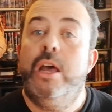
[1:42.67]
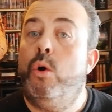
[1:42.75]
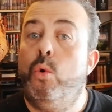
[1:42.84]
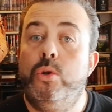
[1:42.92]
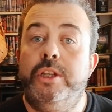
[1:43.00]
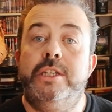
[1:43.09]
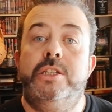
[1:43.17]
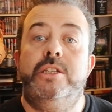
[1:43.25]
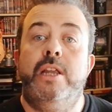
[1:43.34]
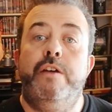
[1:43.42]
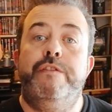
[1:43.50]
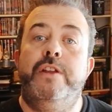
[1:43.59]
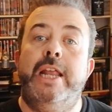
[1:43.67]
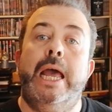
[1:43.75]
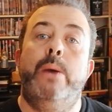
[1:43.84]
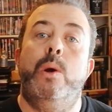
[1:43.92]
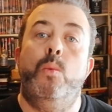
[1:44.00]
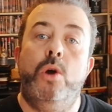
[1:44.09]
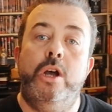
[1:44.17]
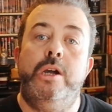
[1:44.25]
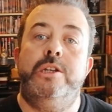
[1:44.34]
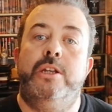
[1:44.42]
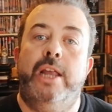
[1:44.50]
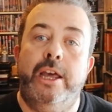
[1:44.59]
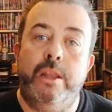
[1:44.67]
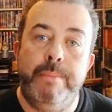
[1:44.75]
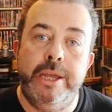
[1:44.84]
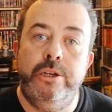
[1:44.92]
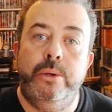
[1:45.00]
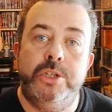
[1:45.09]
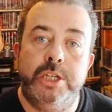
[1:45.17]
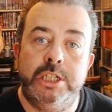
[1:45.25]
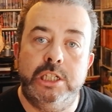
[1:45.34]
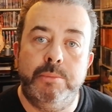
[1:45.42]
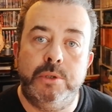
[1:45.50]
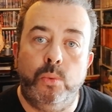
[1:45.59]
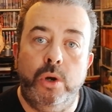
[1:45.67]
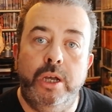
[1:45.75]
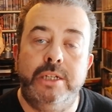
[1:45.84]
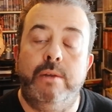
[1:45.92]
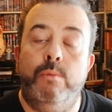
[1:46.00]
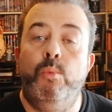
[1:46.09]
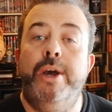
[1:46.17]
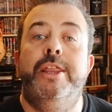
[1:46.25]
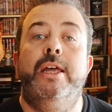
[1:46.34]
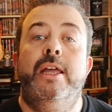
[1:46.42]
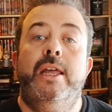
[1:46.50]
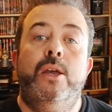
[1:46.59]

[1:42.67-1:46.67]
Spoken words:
all this stuff and how it worked and how the menu systems worked and whether